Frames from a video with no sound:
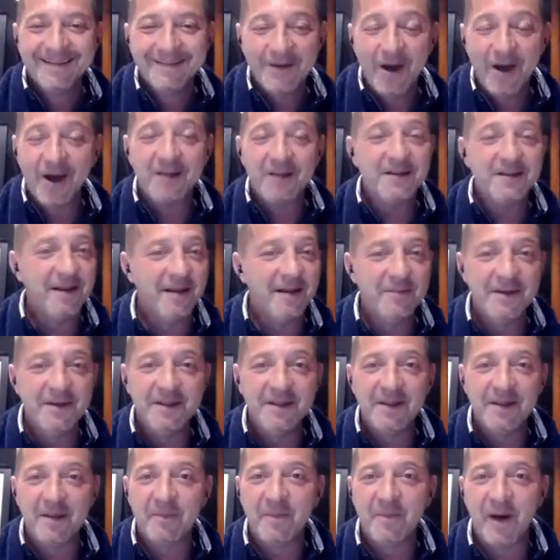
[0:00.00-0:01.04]
Yeah, I
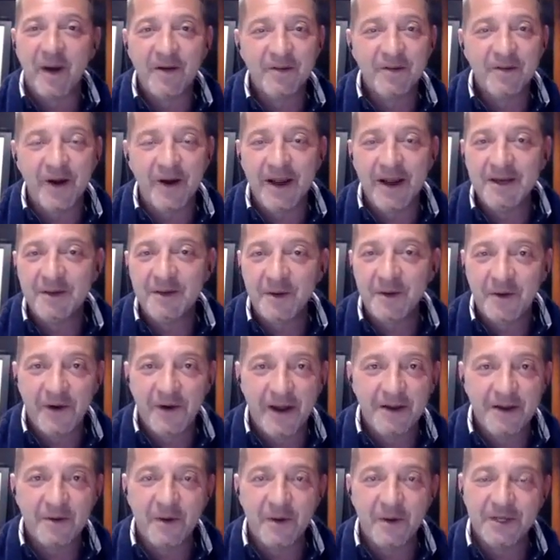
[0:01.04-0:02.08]
mean, they're both
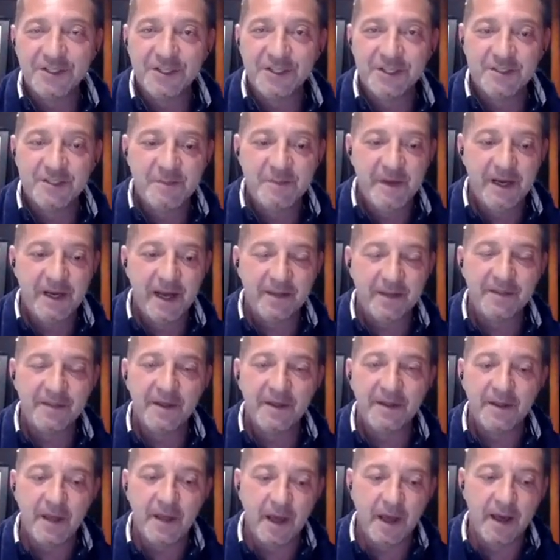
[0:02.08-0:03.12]
great questions, Peter. I
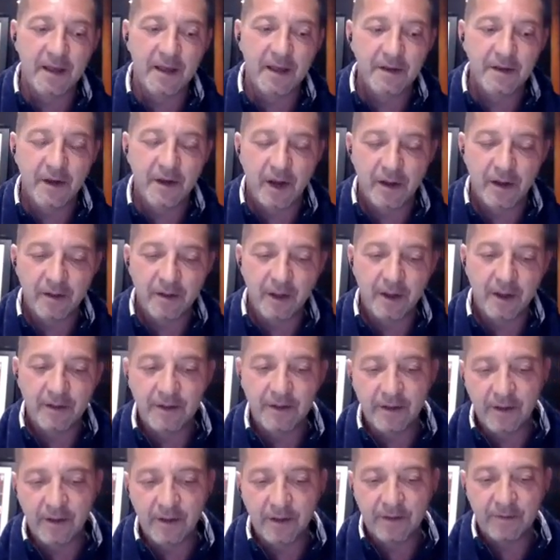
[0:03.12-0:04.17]
think,
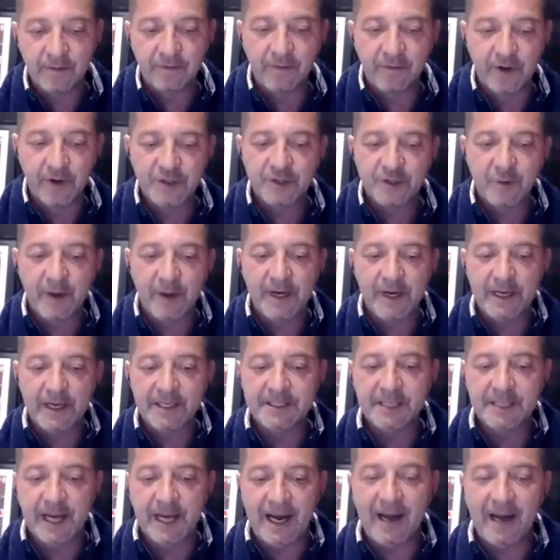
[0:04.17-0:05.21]
the first one
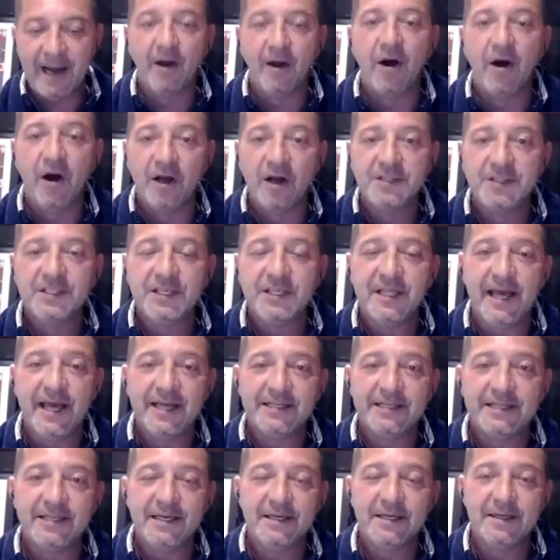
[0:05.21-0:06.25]
is, I'll answer
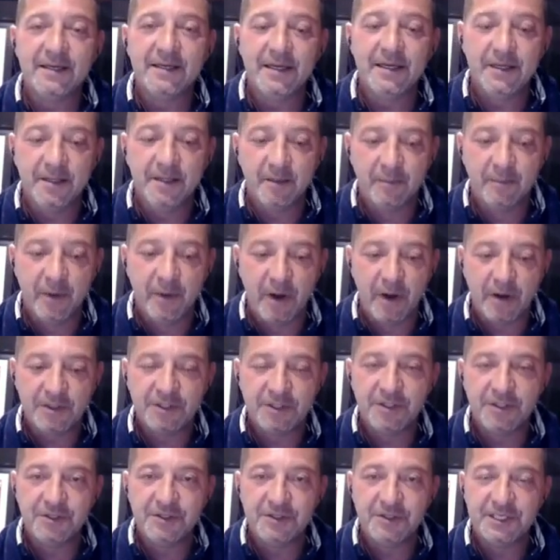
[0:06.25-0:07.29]
that in the
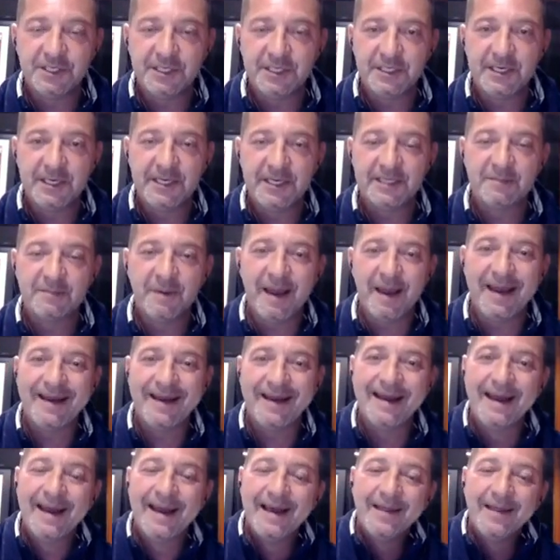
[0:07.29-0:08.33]
blog, to sit and
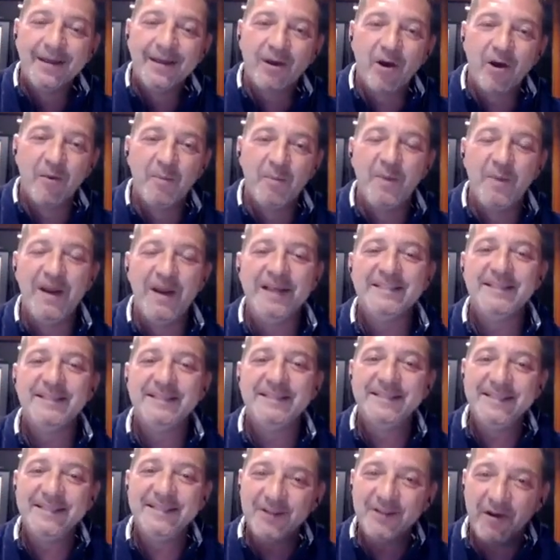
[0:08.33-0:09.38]
explain the
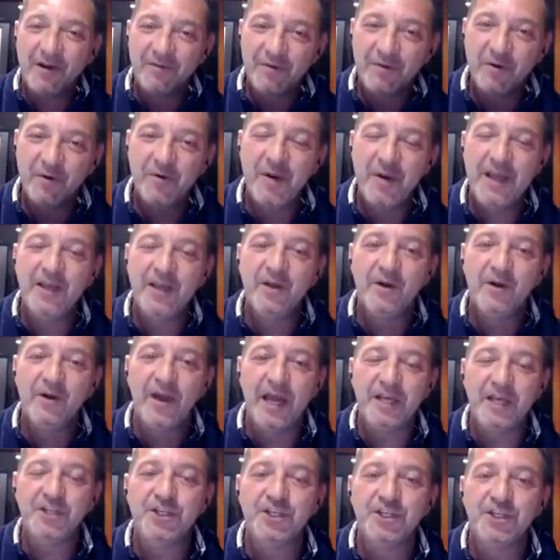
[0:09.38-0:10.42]
complexities of the
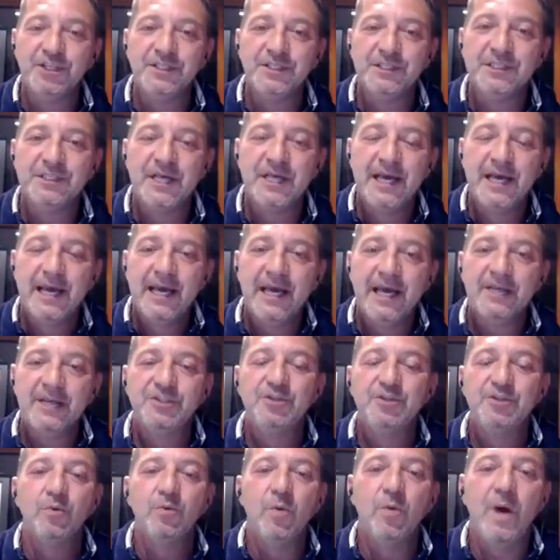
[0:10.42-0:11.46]
regulations
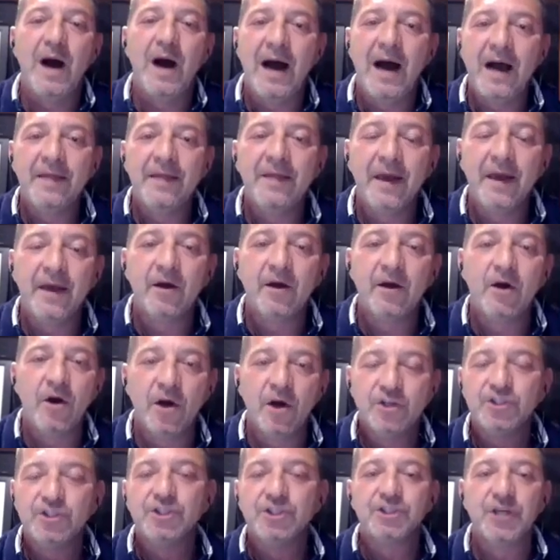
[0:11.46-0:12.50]
as to why they
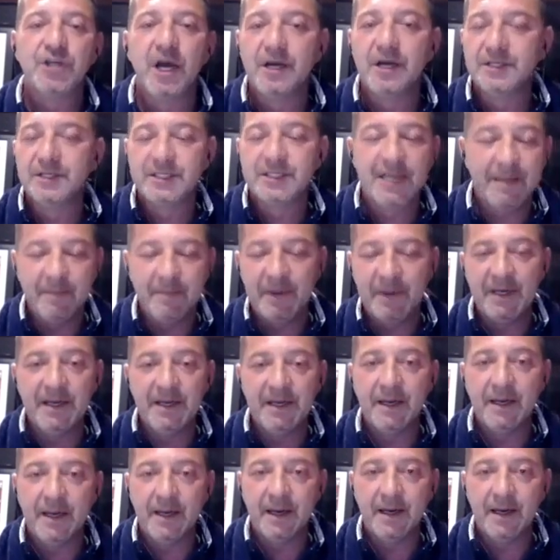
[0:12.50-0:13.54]
can't just go and slap in
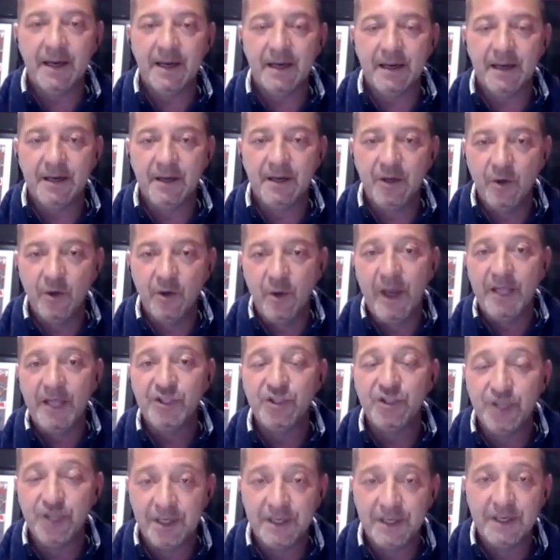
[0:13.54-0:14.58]
a new
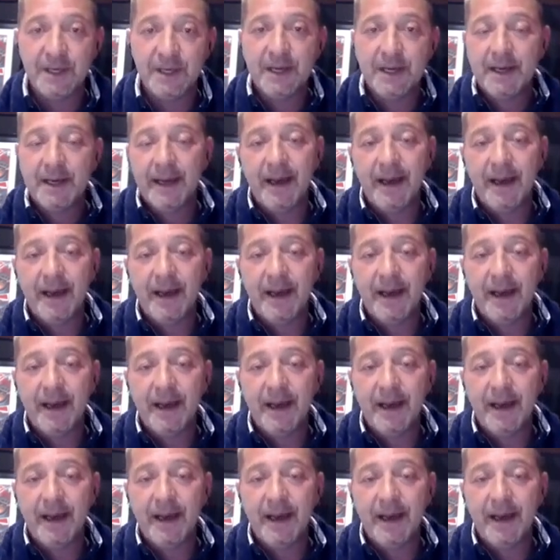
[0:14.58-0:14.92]
engine